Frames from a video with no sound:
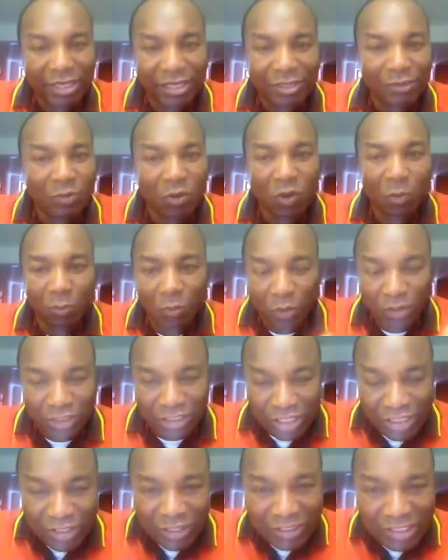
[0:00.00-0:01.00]
But
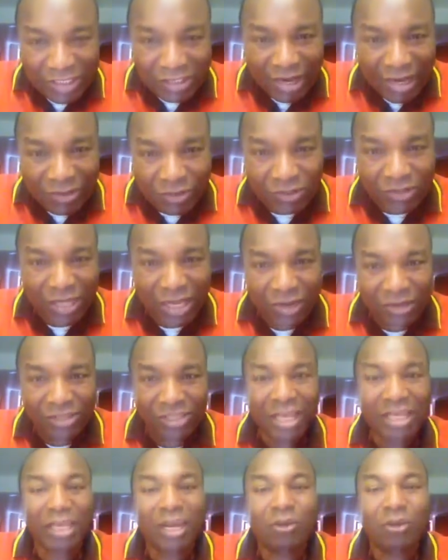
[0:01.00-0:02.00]
Jesus is trying to tell us
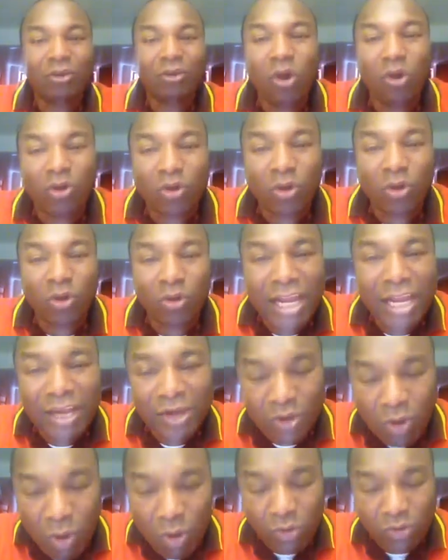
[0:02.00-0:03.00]
here that God already
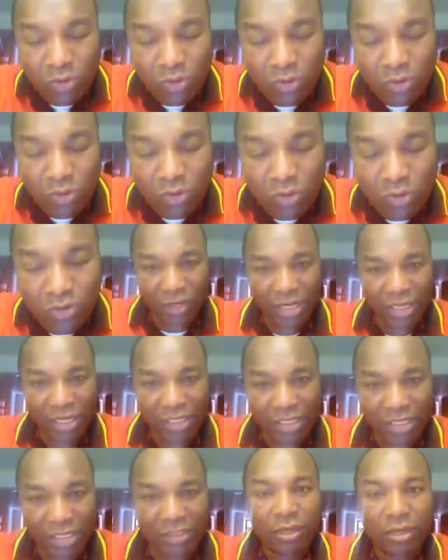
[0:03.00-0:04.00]
knows of your
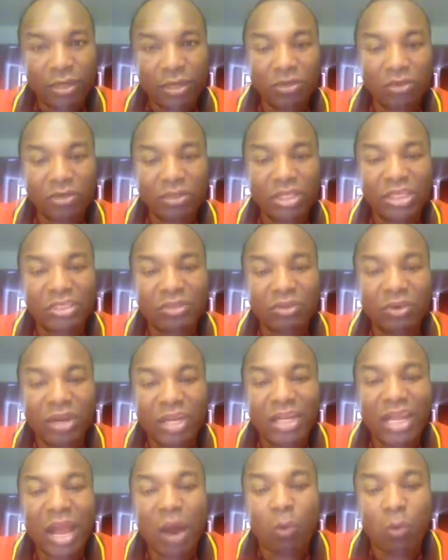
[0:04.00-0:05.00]
needs. God is
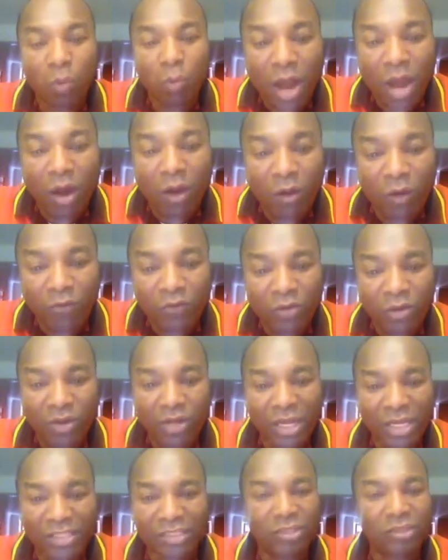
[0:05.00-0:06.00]
already aware of your
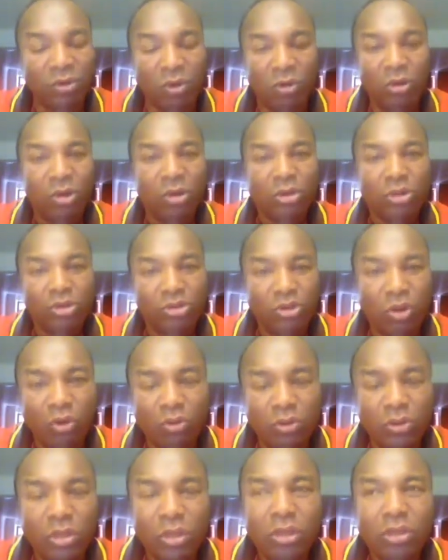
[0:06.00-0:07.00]
needs. So
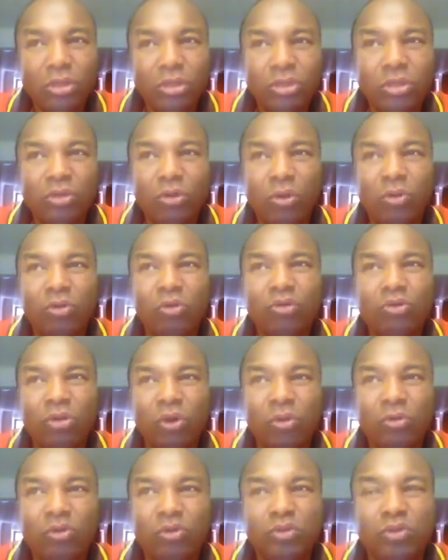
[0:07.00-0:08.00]
don't,
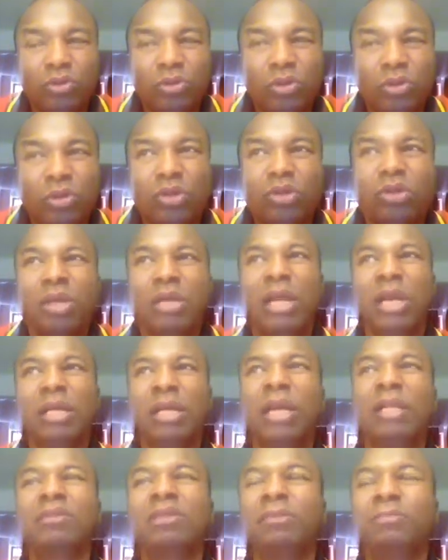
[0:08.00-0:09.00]

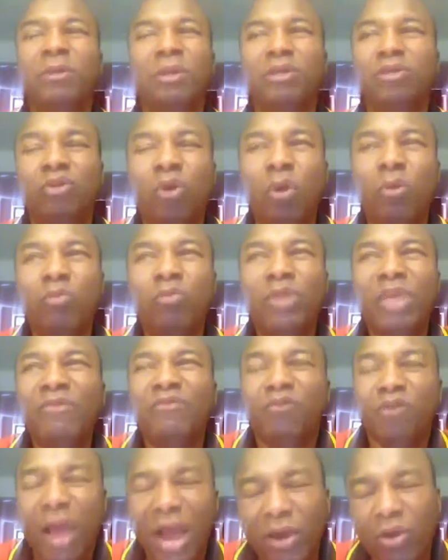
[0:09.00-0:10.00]

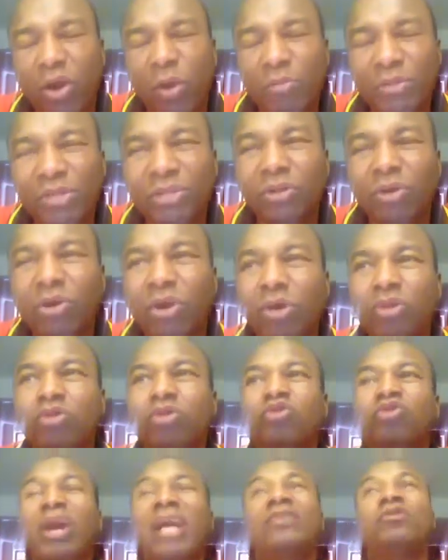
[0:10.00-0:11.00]
if you are coming to God to
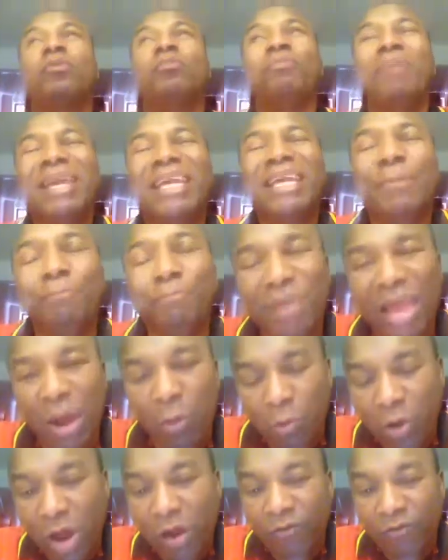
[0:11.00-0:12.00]
try to make Him be
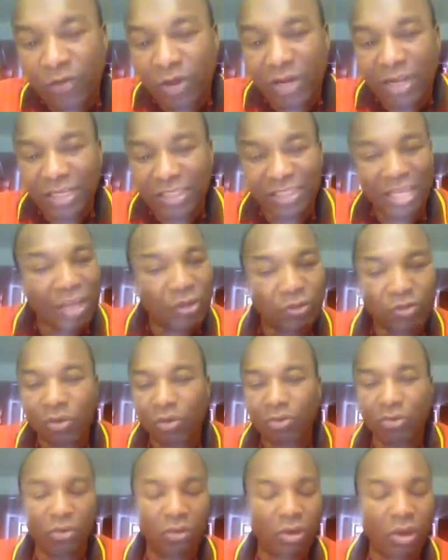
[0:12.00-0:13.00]
aware of your needs, then you
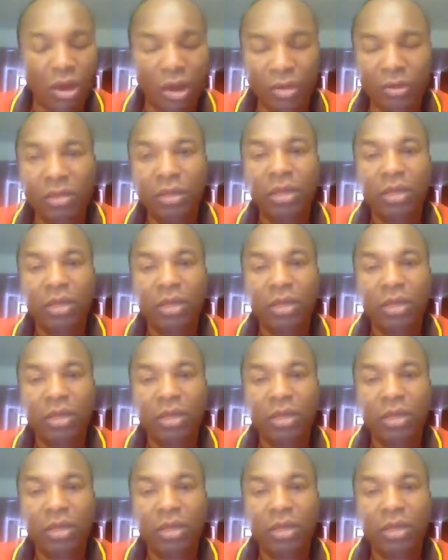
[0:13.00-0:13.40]
don't know God.